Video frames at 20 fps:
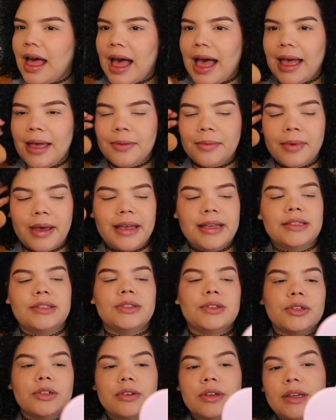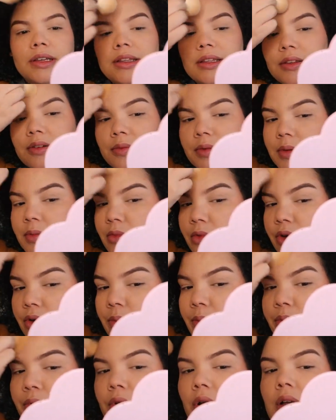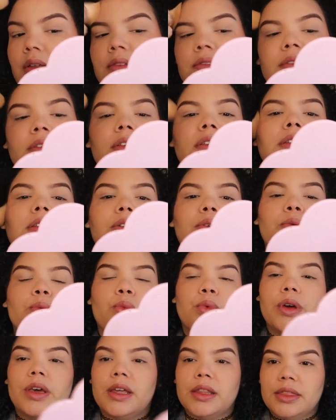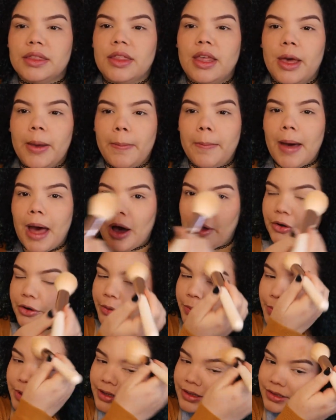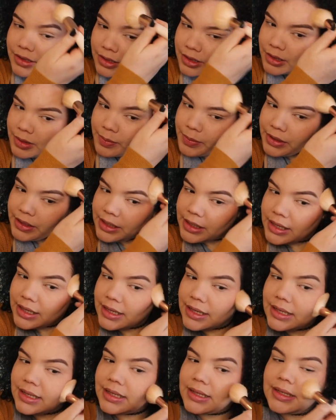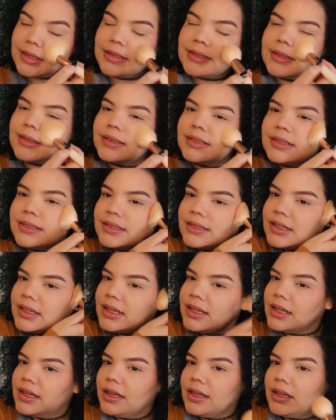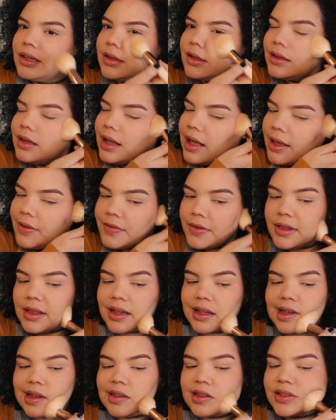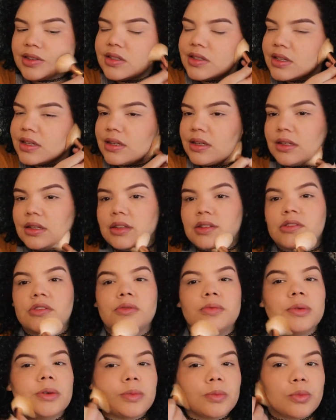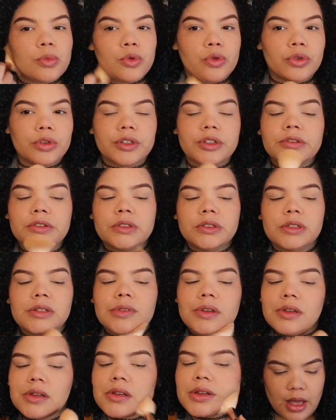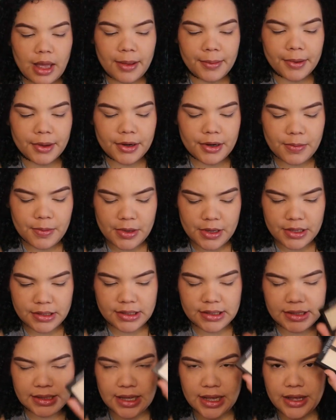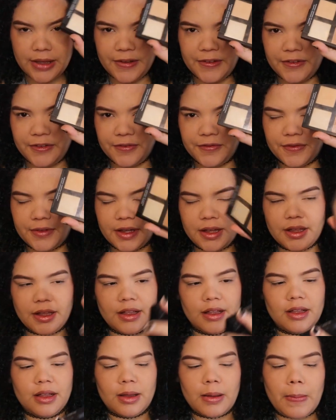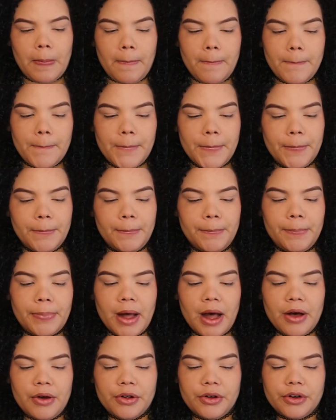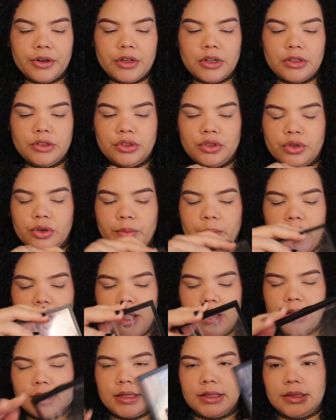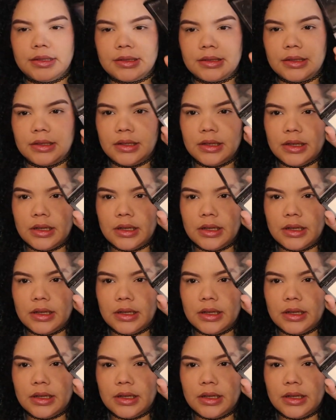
I might do a little bit more bronzing with the powder bronzer because I feel like I just need a little bit more. I'm gonna be using the e.l.f. powder contour palette.